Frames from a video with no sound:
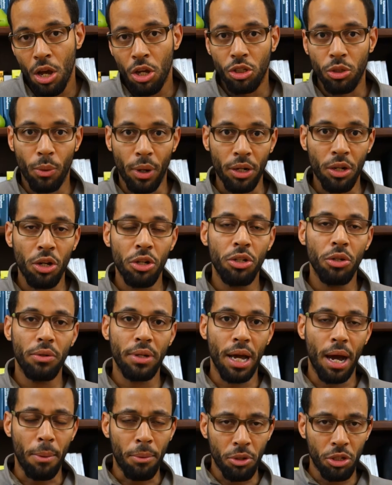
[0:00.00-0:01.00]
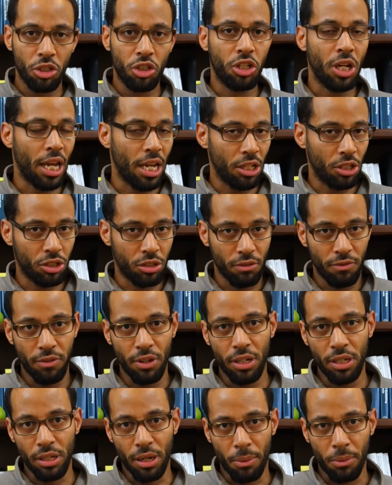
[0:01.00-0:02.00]
So what I'm gonna do now, I'm gonna change the
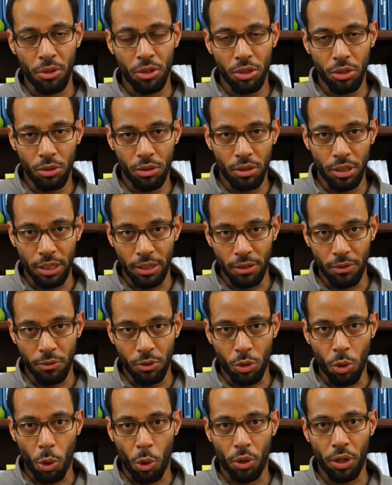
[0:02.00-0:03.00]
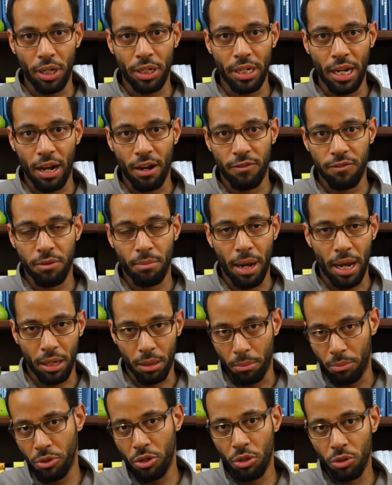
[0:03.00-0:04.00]
video. I'm gonna do the recording now for my
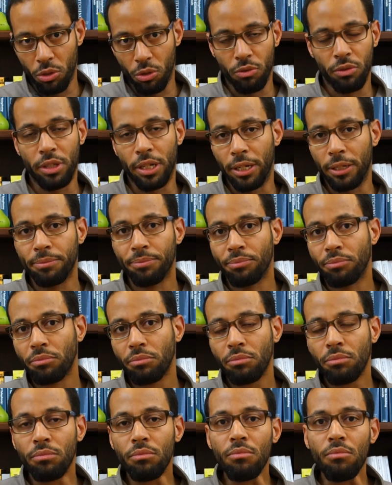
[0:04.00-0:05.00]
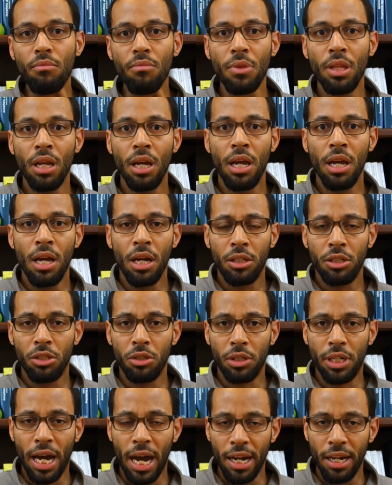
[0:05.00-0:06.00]
computer over there
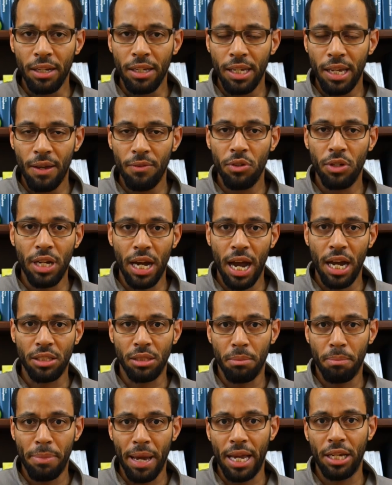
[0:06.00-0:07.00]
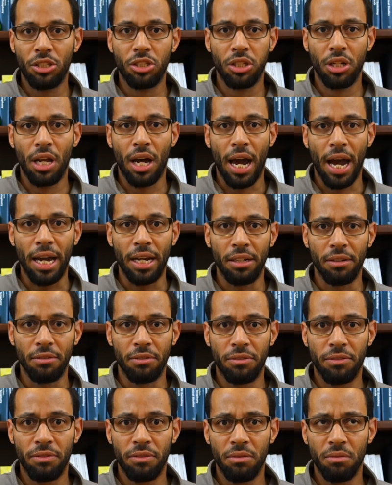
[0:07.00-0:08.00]
to kind of give you guys a baseline
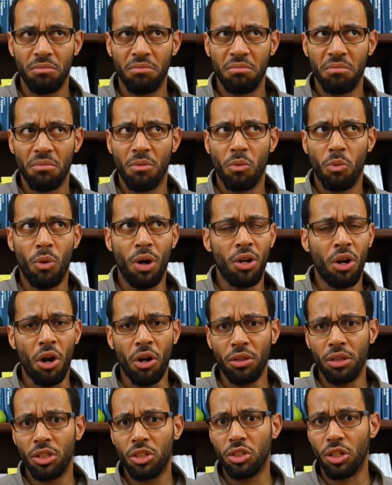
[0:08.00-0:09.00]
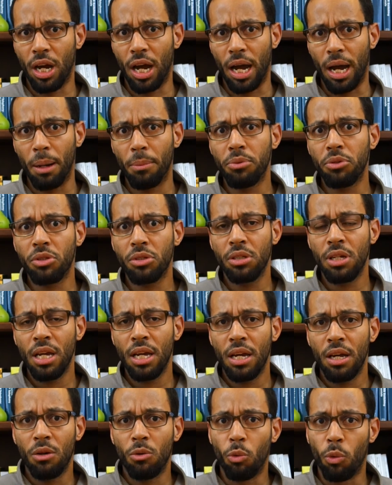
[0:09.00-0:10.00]
of what are the
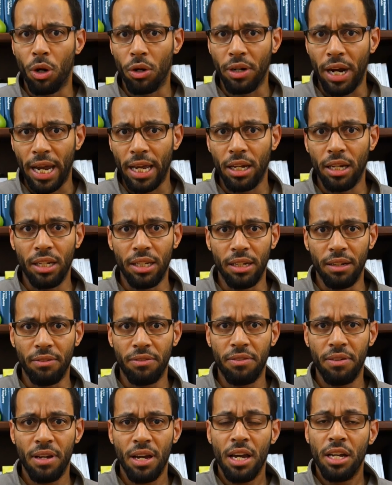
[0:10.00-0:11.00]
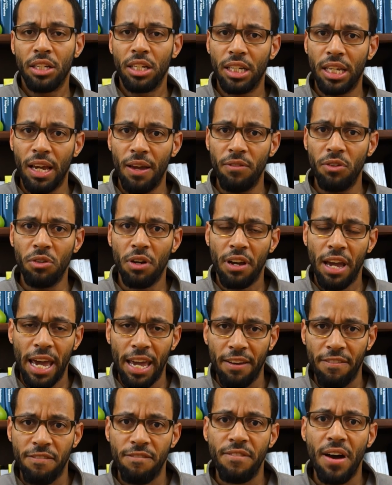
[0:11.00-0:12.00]
jobs where I live, to give you a,
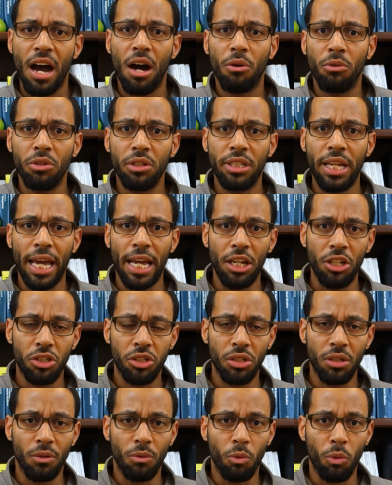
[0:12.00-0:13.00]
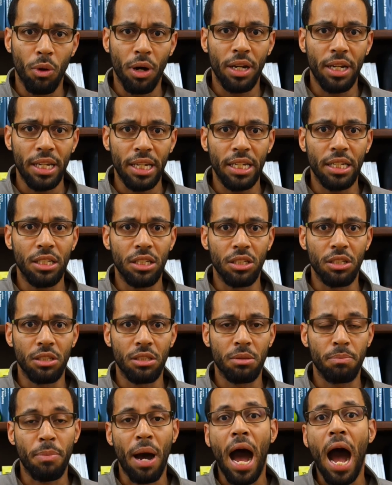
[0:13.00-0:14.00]
a foundation of what
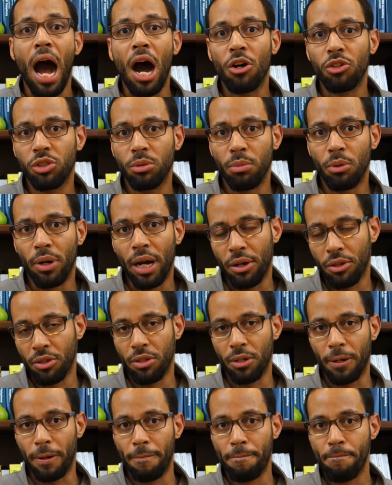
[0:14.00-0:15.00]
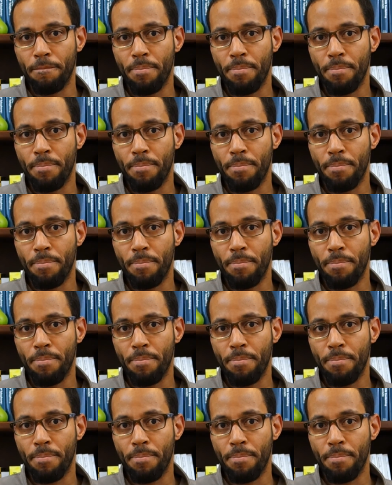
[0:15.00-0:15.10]
is possible out there.